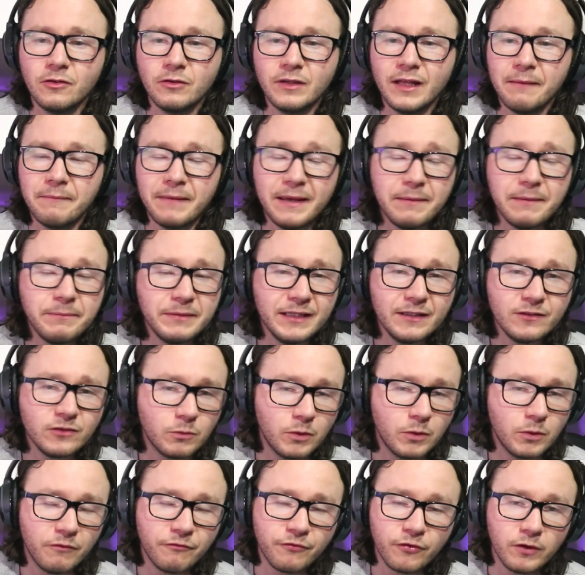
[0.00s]
Like, maybe he's the
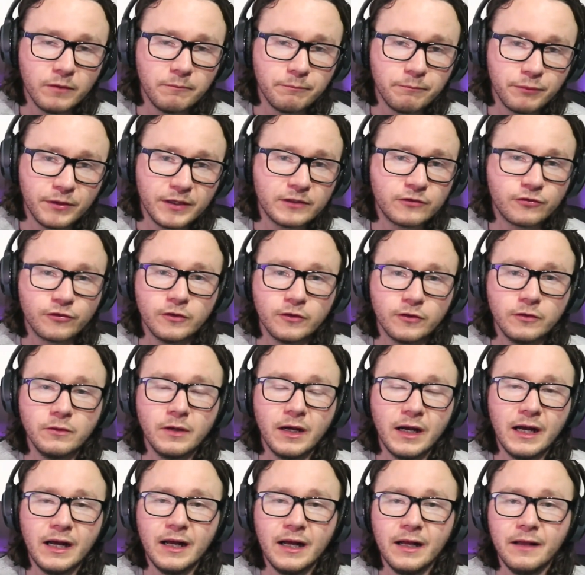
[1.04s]
one throwing bricks through
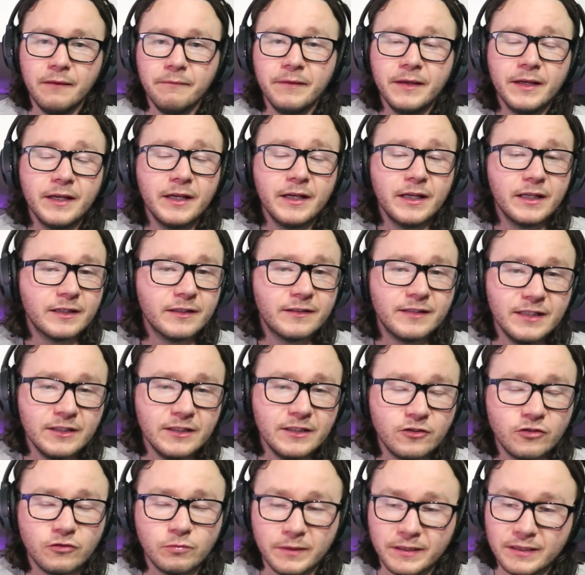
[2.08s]
the
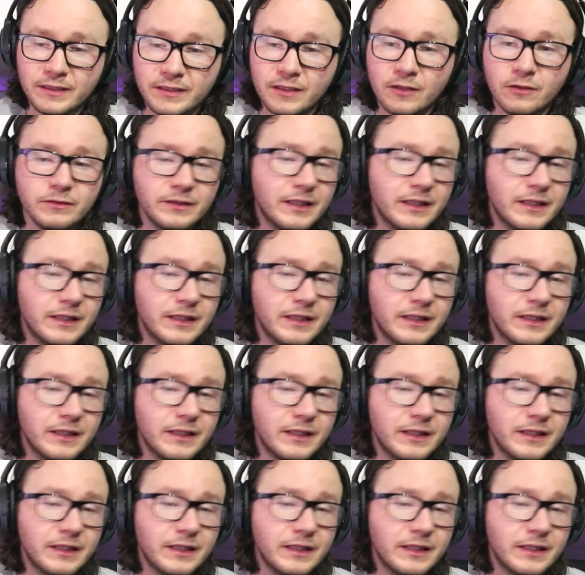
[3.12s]
teacher's window.